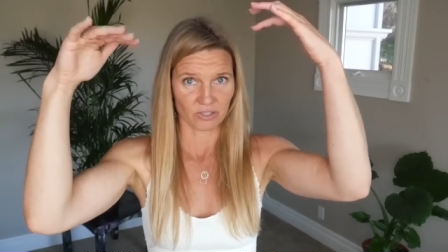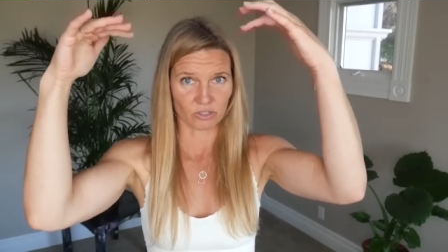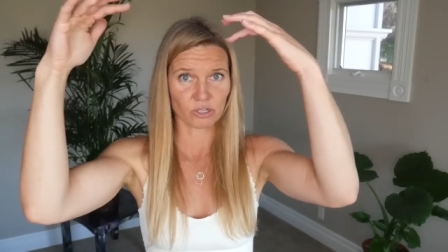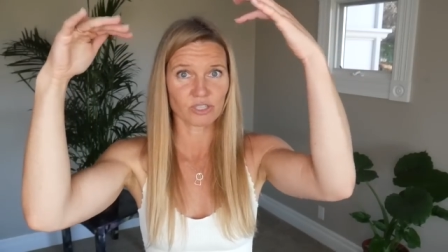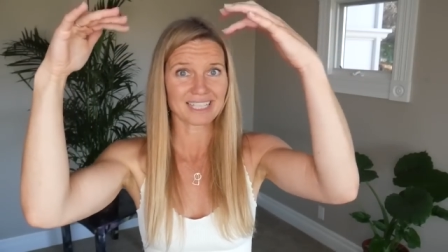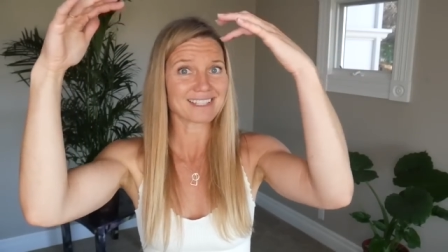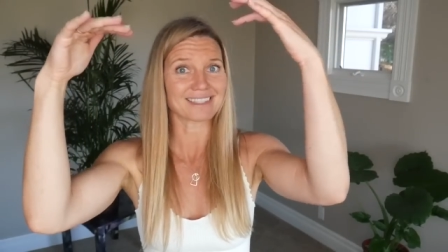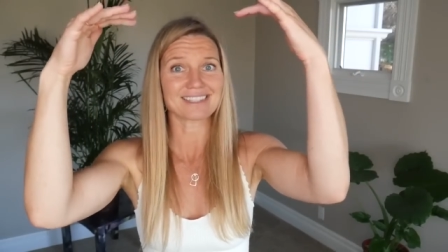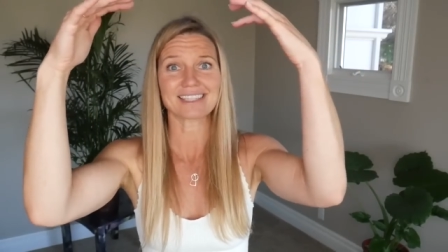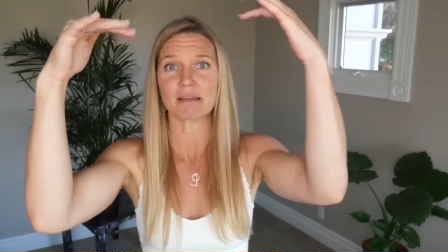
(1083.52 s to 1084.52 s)
They're two sides of
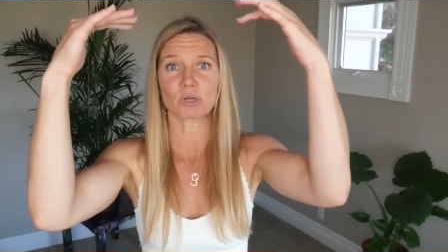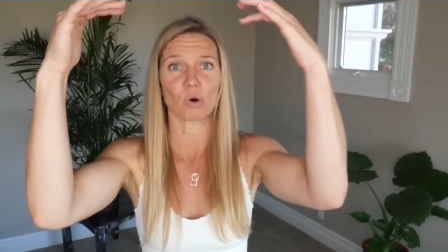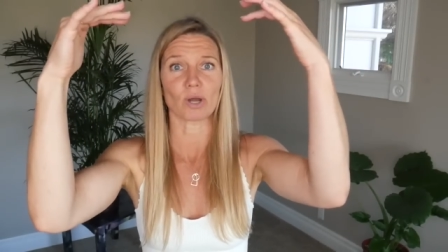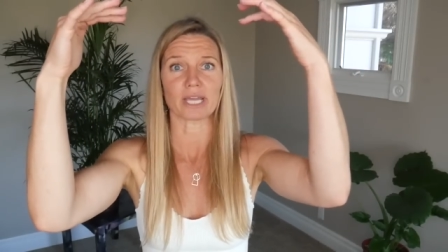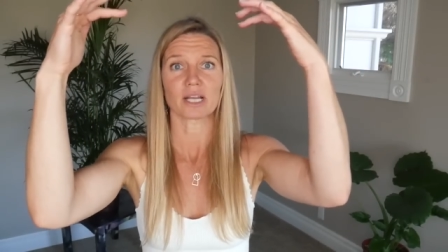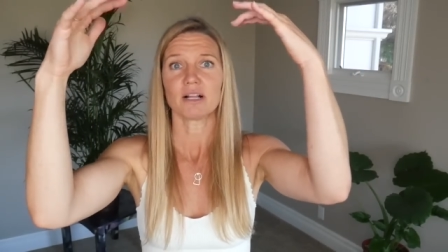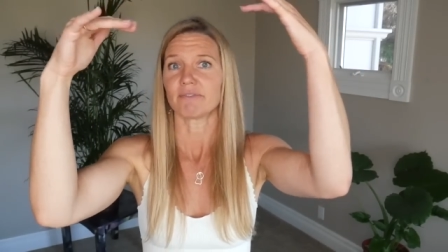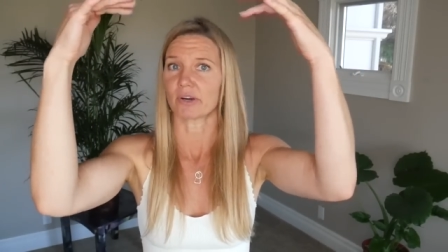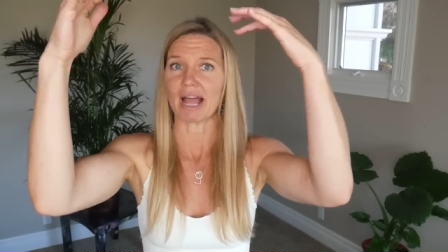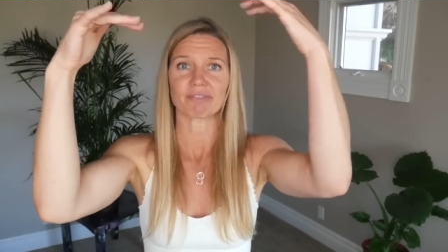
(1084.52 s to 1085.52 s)
the same coin.
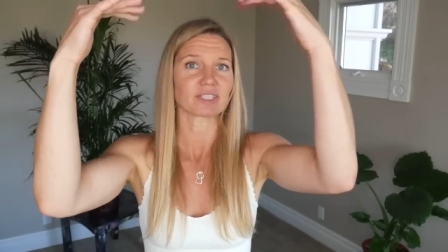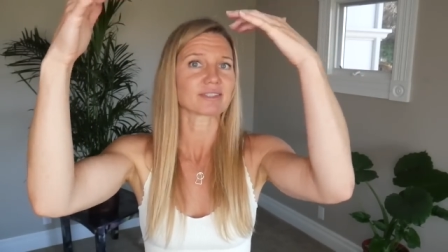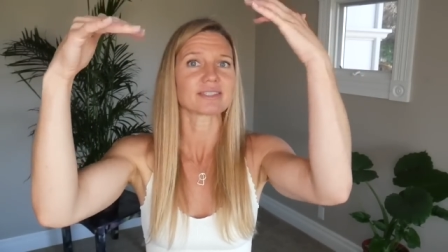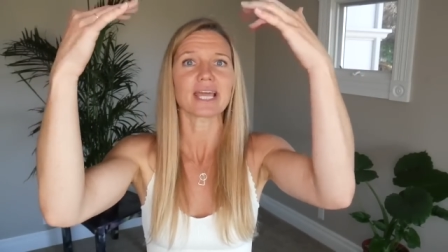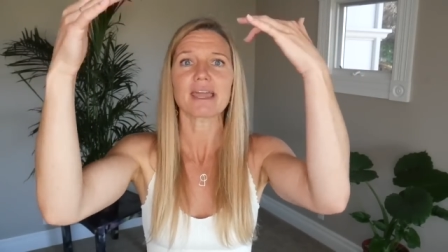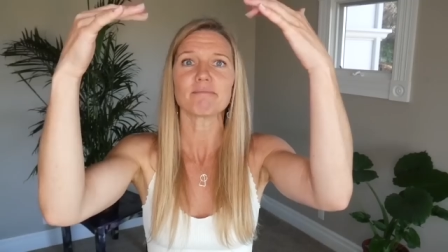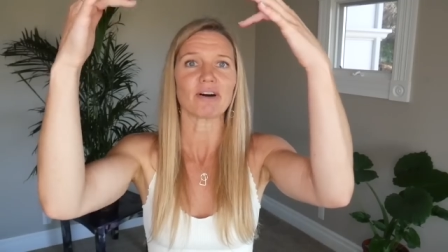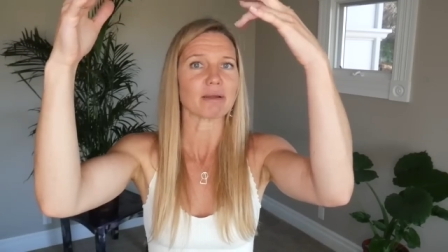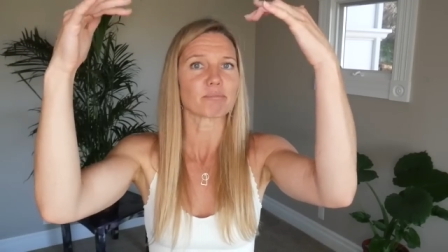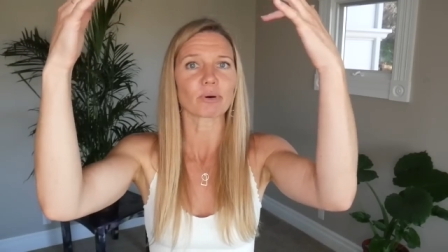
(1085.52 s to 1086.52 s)
They're at the same
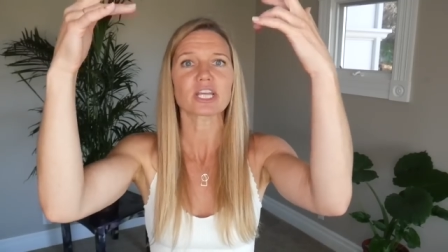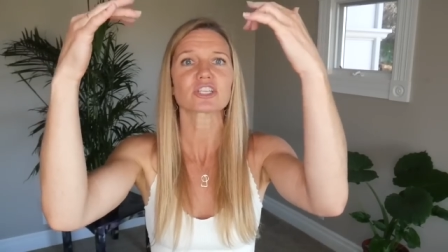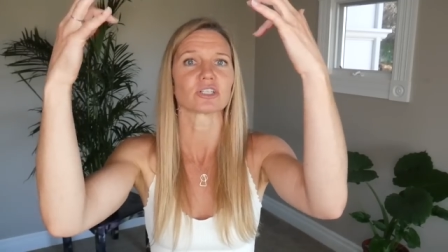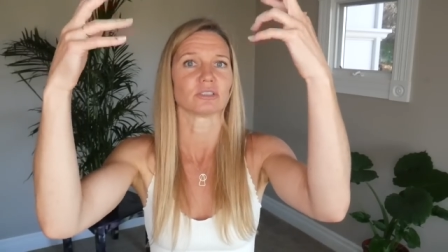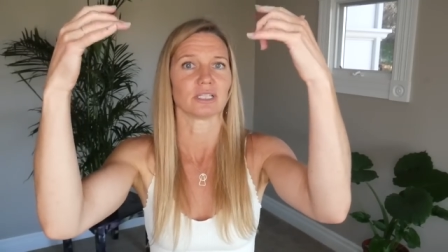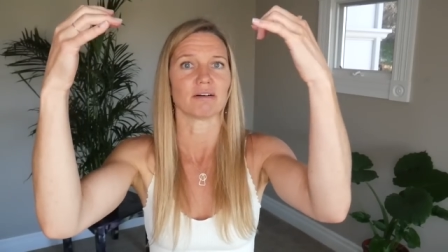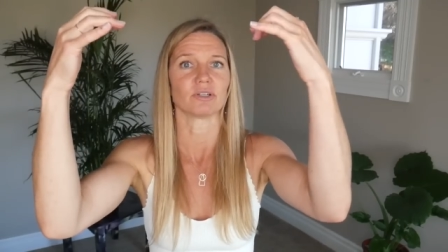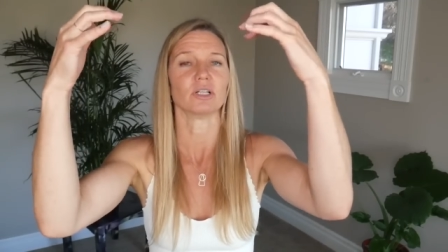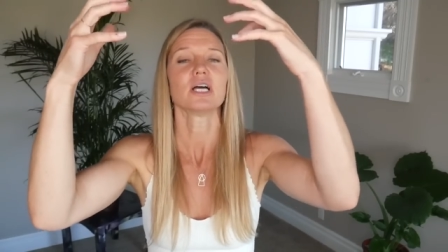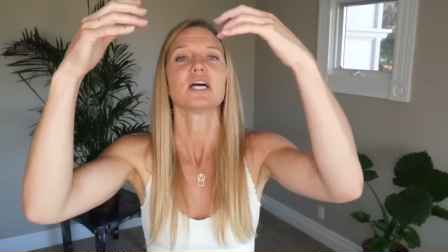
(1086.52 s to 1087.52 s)
vibrational
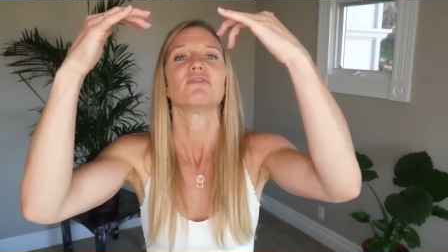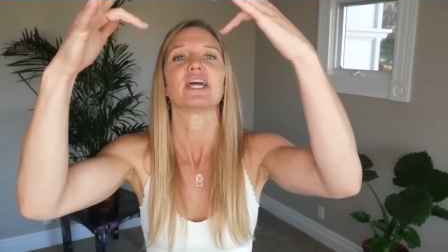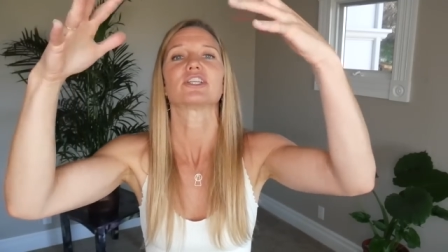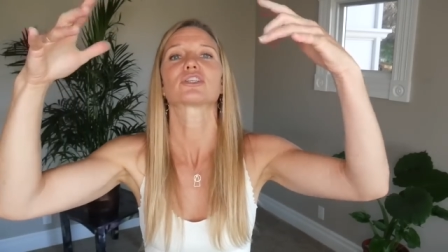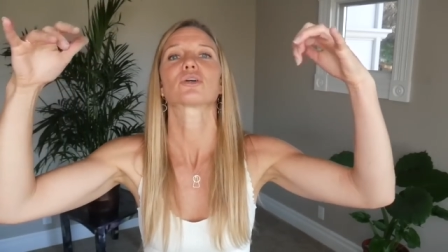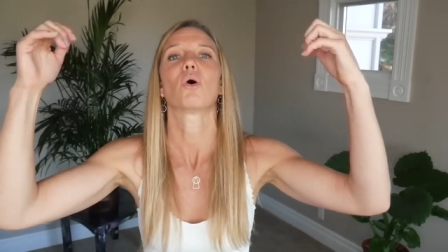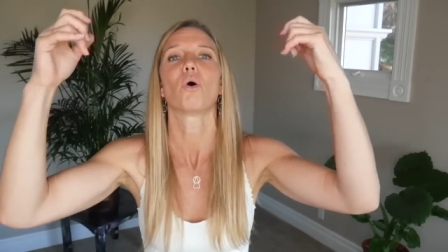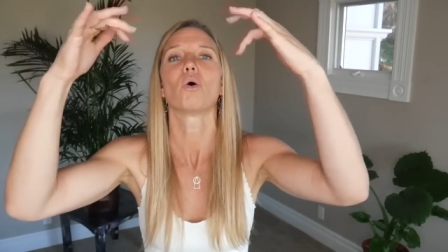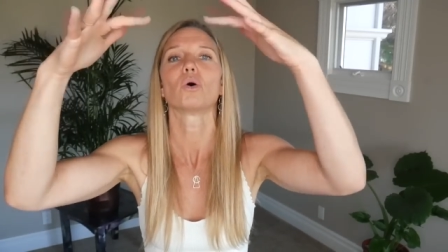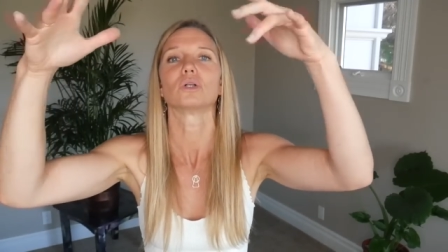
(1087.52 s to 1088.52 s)
level. They just
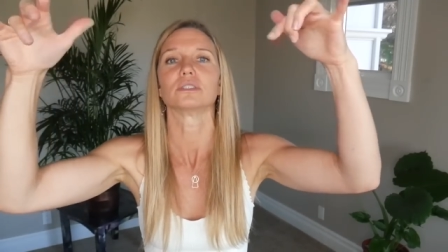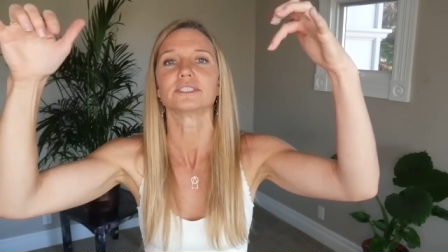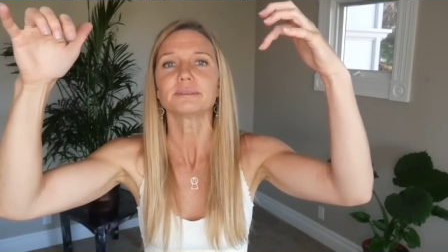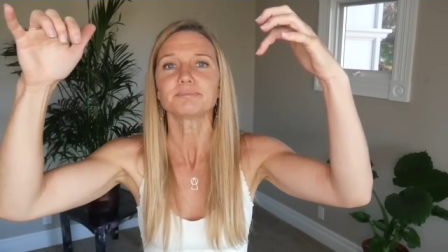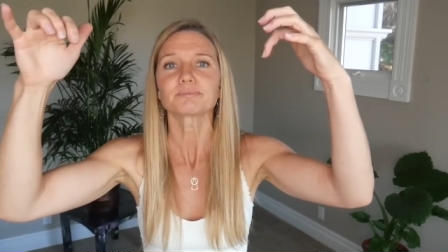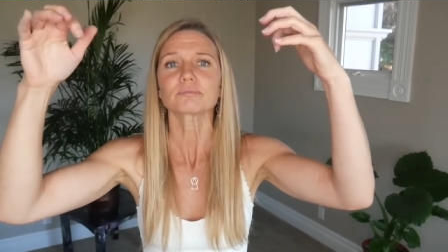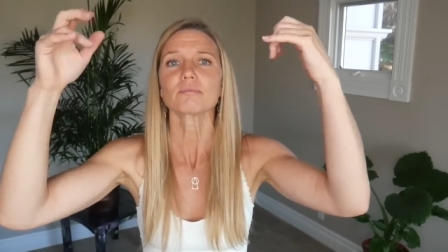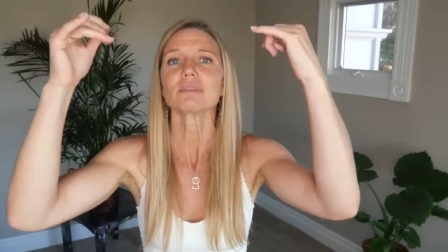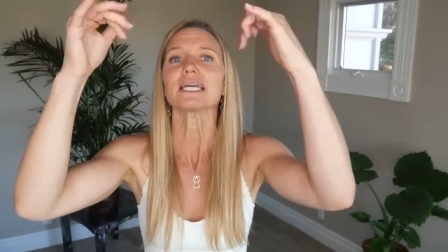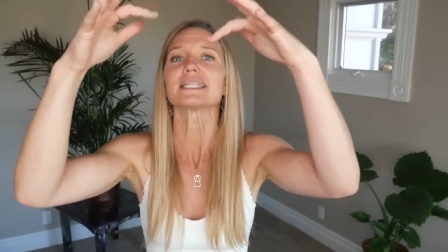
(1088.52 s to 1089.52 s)
hold
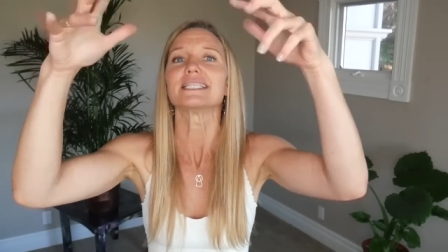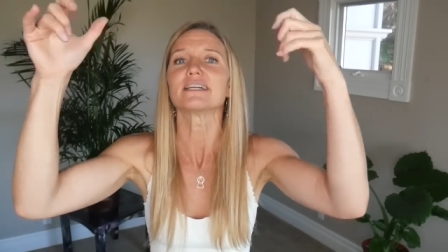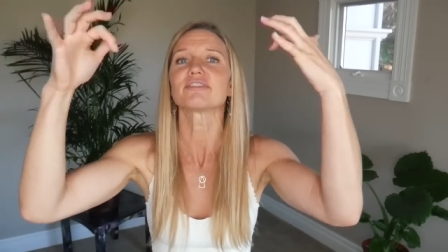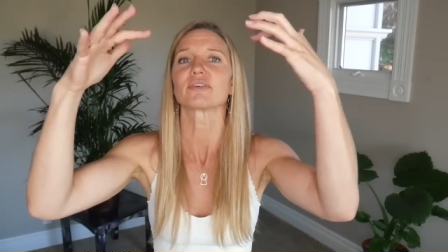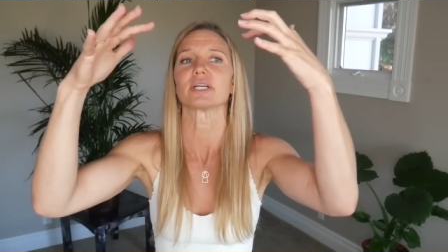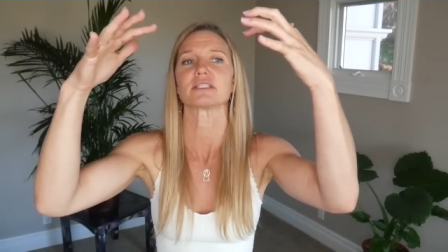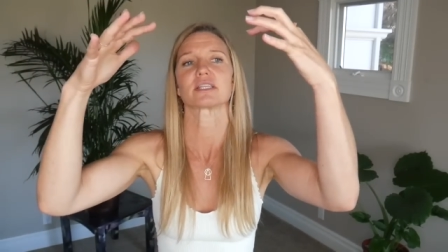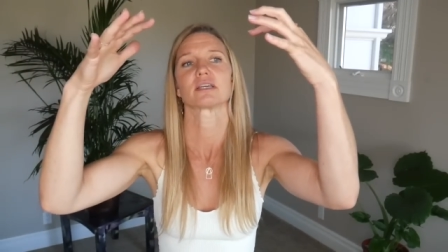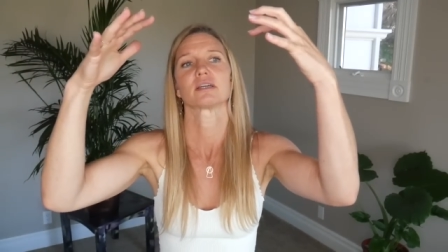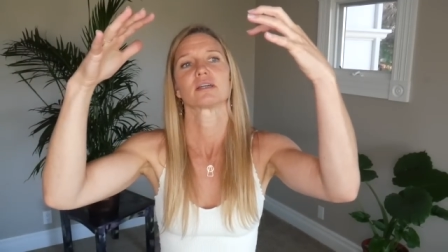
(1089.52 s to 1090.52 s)
different